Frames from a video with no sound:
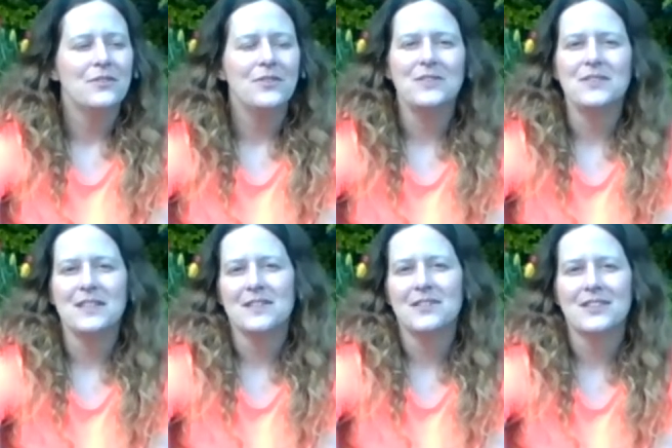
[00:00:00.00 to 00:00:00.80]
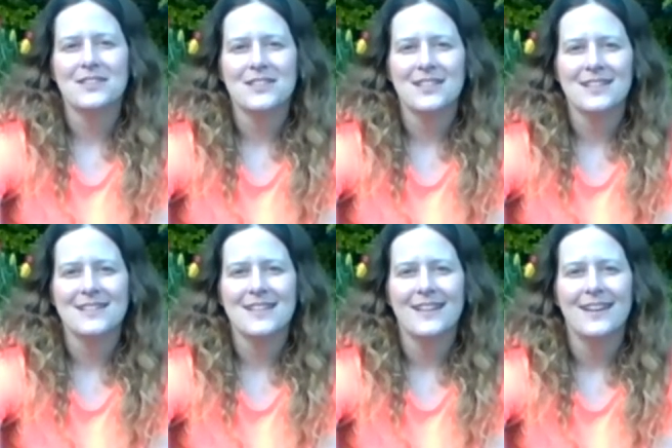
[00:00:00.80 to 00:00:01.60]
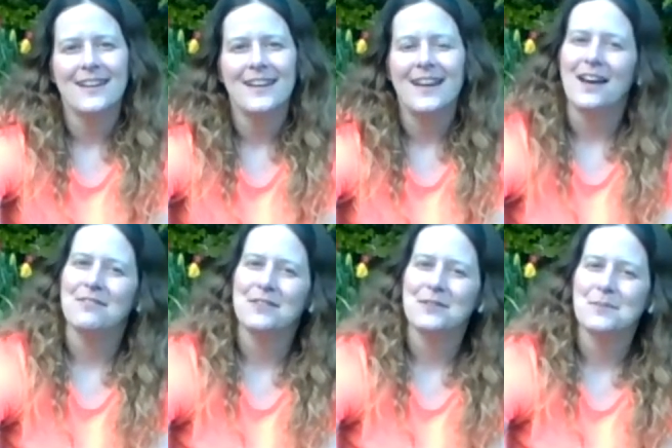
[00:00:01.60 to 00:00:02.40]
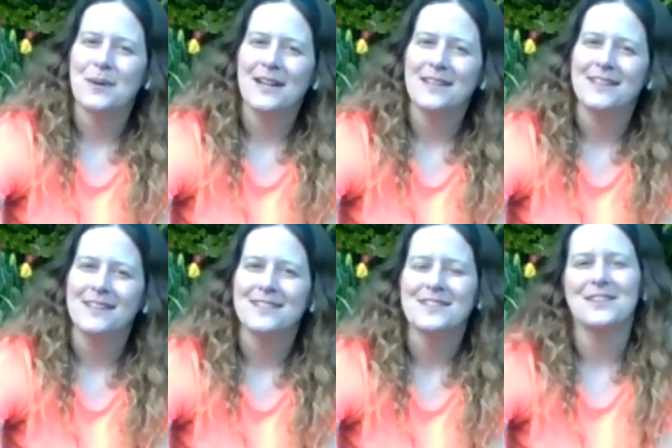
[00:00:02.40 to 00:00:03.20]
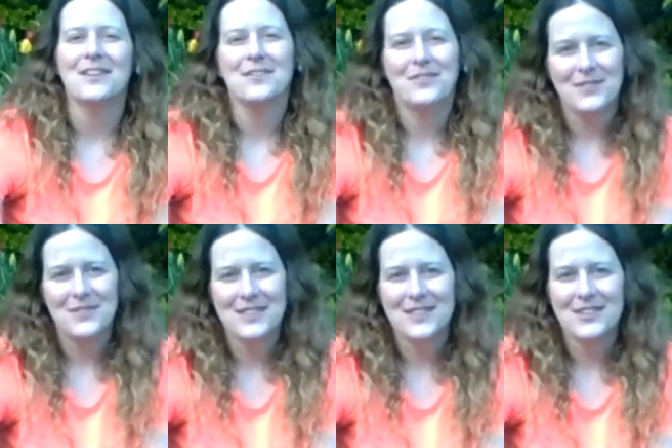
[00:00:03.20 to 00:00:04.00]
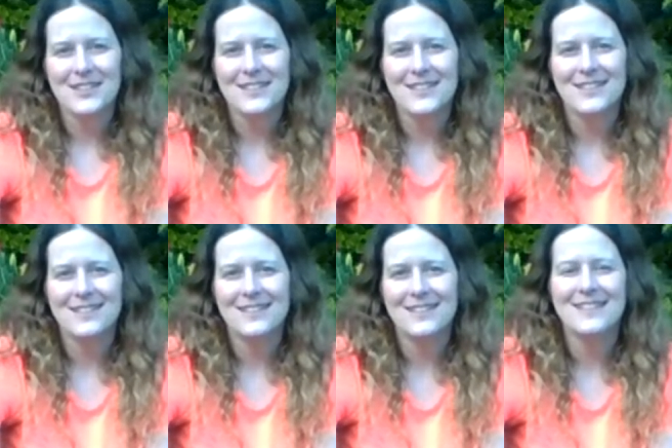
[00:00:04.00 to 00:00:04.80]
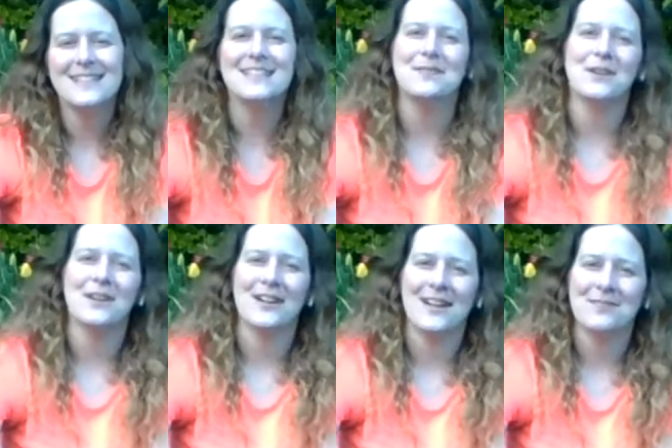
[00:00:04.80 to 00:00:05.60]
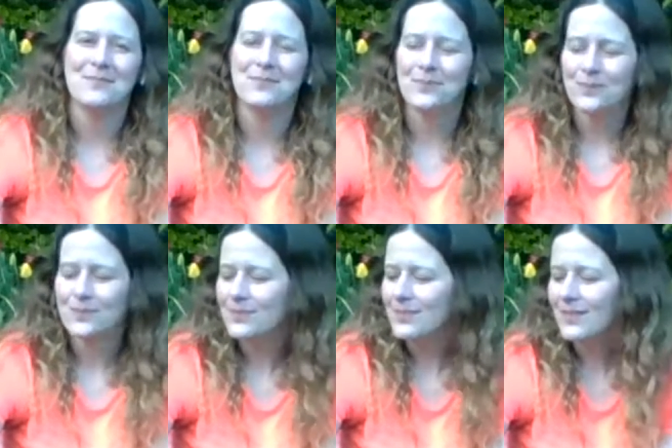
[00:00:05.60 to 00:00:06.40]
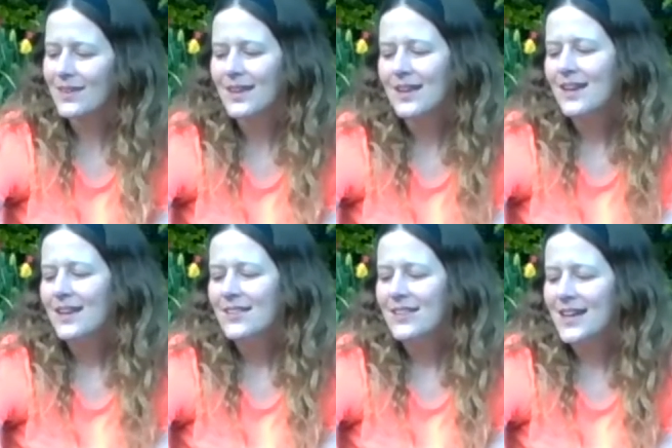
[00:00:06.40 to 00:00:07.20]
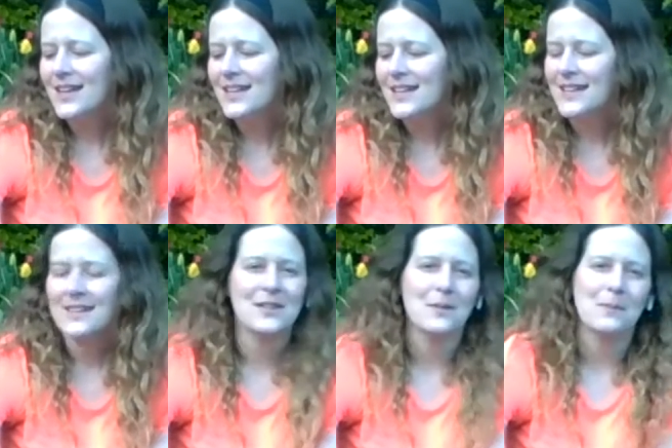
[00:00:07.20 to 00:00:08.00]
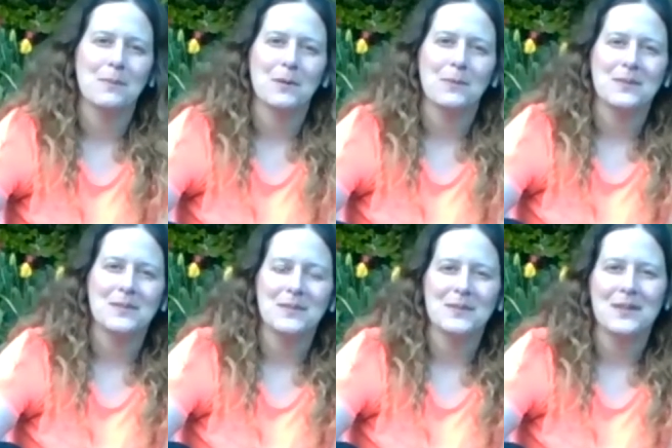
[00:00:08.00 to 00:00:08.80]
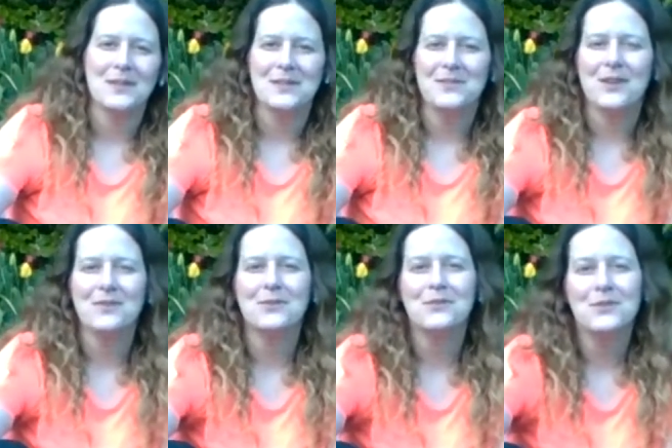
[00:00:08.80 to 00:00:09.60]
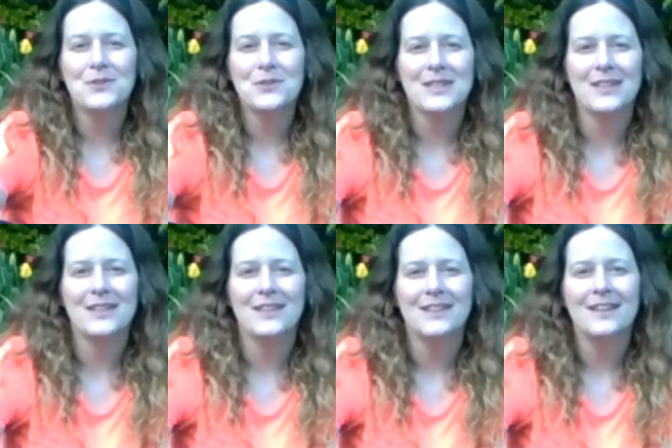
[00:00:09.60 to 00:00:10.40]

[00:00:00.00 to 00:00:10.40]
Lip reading: 15 crunches, have a little break, do another 15 crunches and see where I am. Then next time I might want to do 35 or 40.